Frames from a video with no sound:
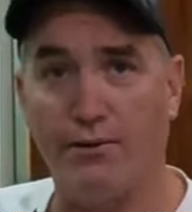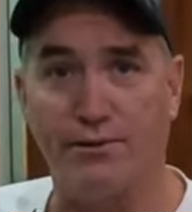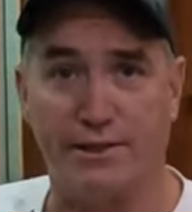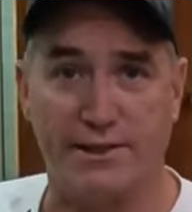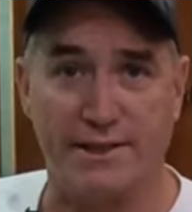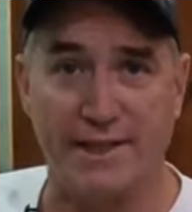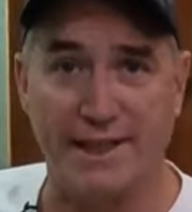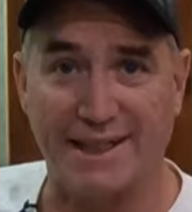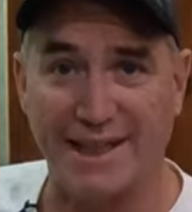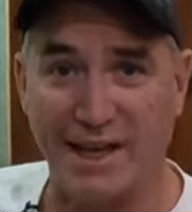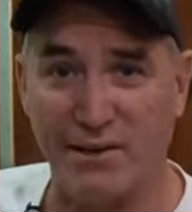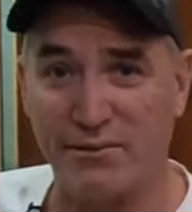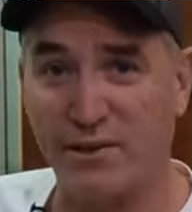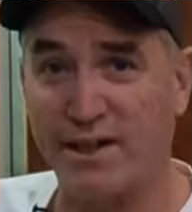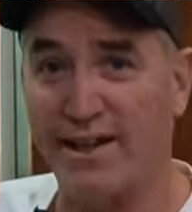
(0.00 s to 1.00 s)
just like
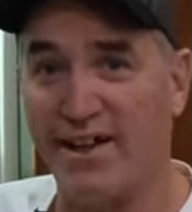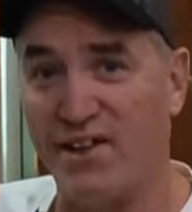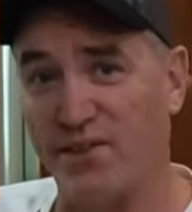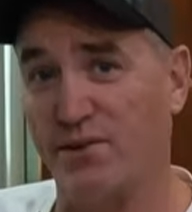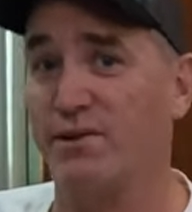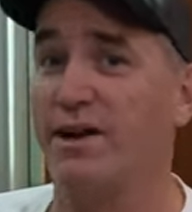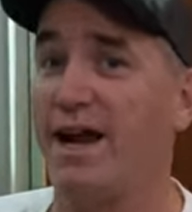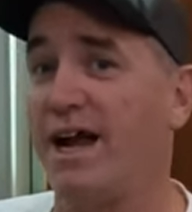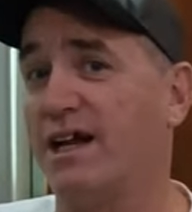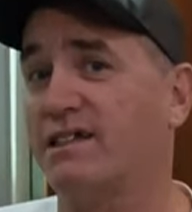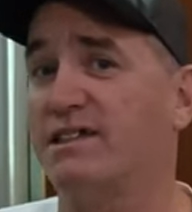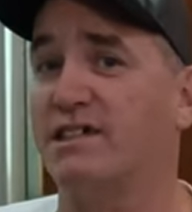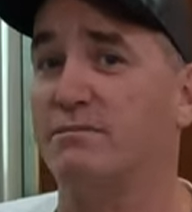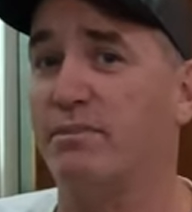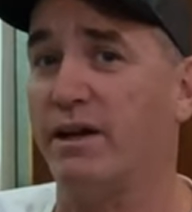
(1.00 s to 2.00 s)
every other
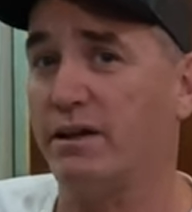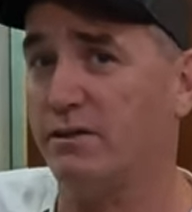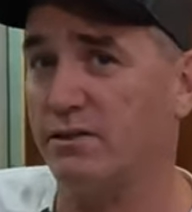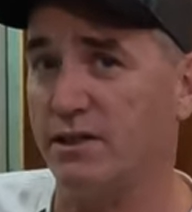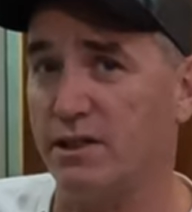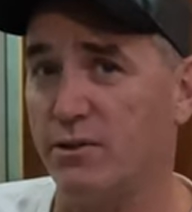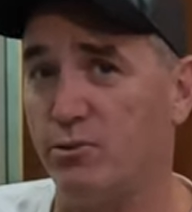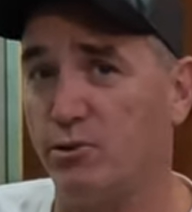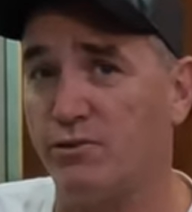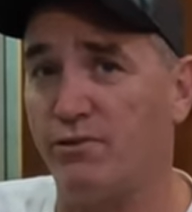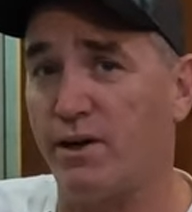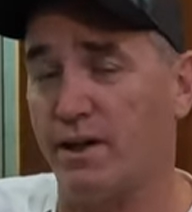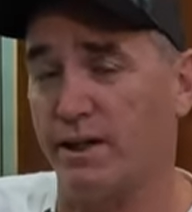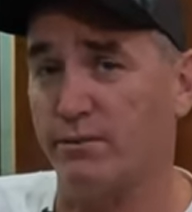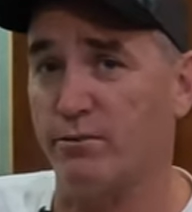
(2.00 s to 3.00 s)
access panel that you will
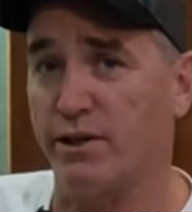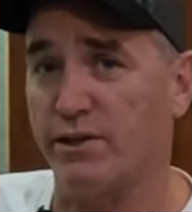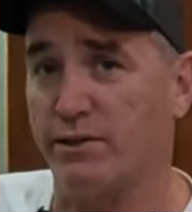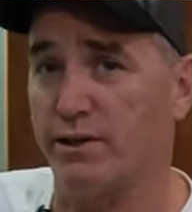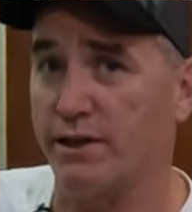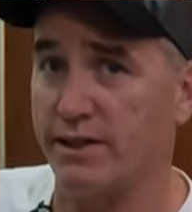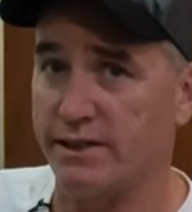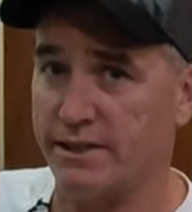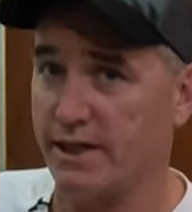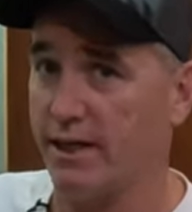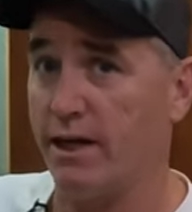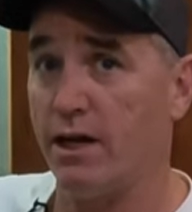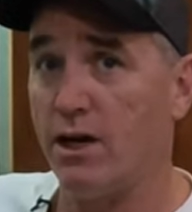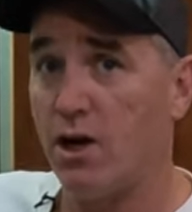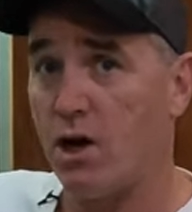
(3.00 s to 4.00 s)
find, whether it is a
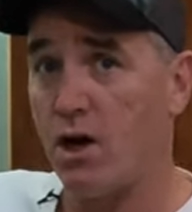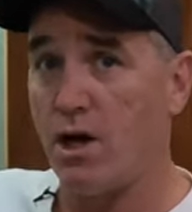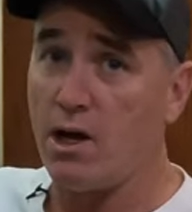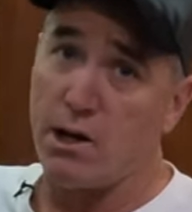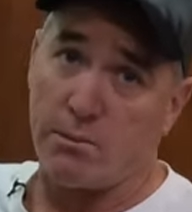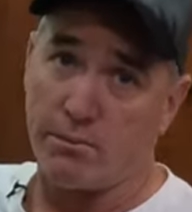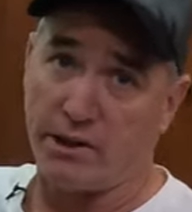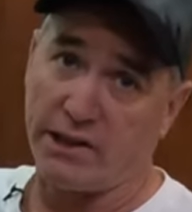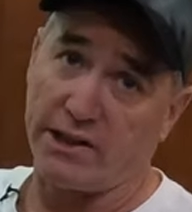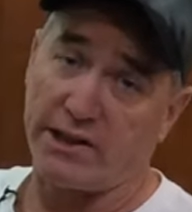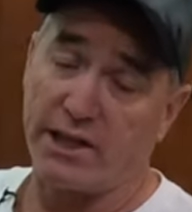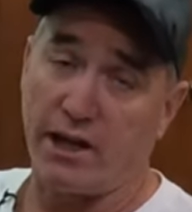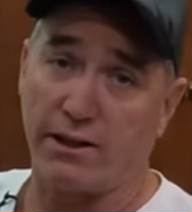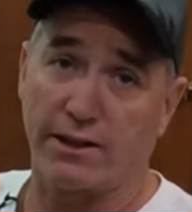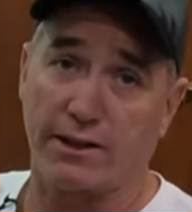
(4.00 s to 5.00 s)
$1 million
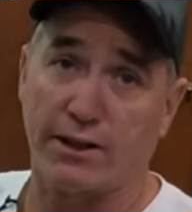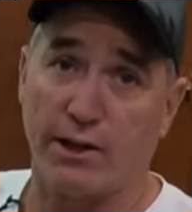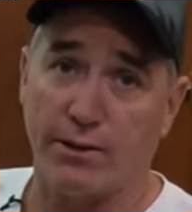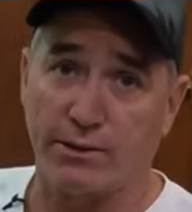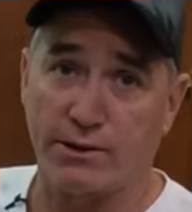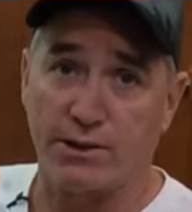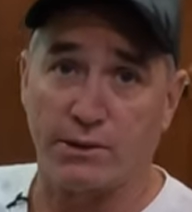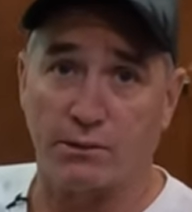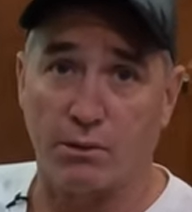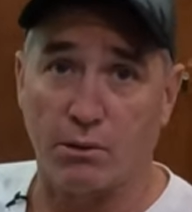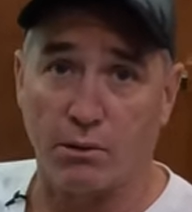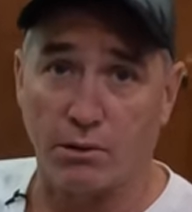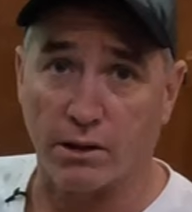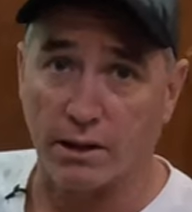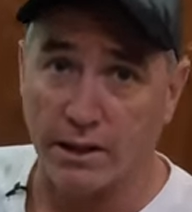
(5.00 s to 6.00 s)
coach
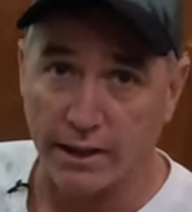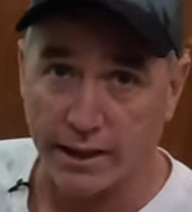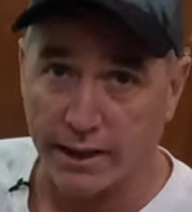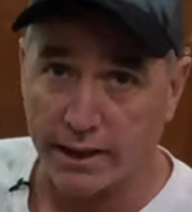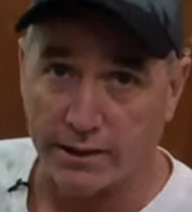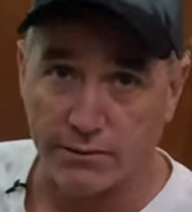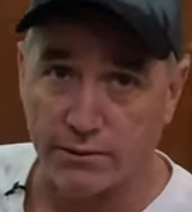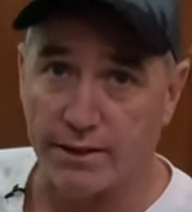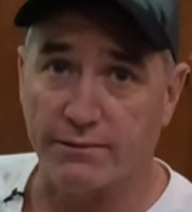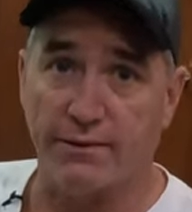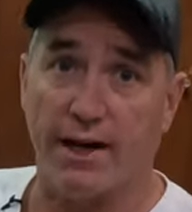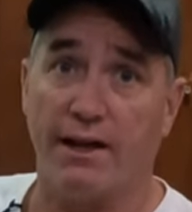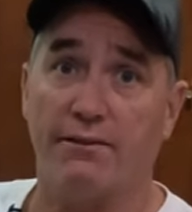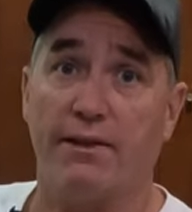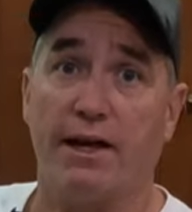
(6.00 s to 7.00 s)
or a
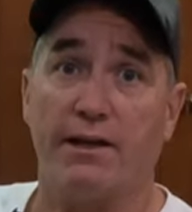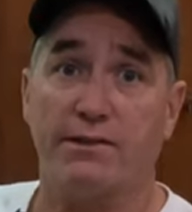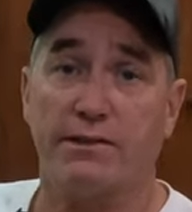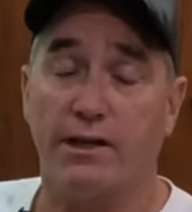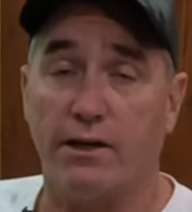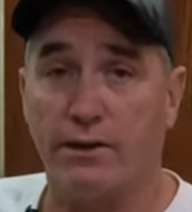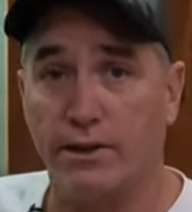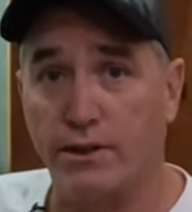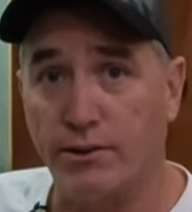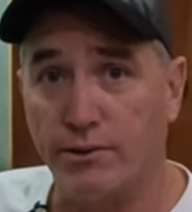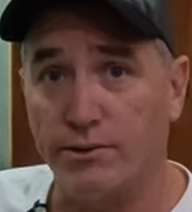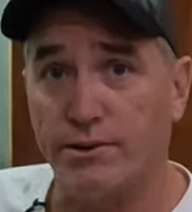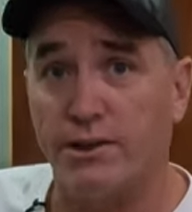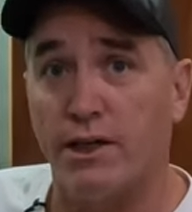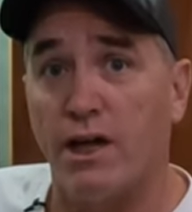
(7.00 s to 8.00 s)
$25,000
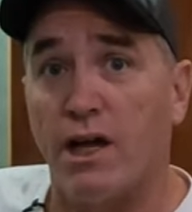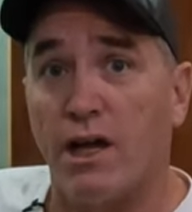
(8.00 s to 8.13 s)
coach,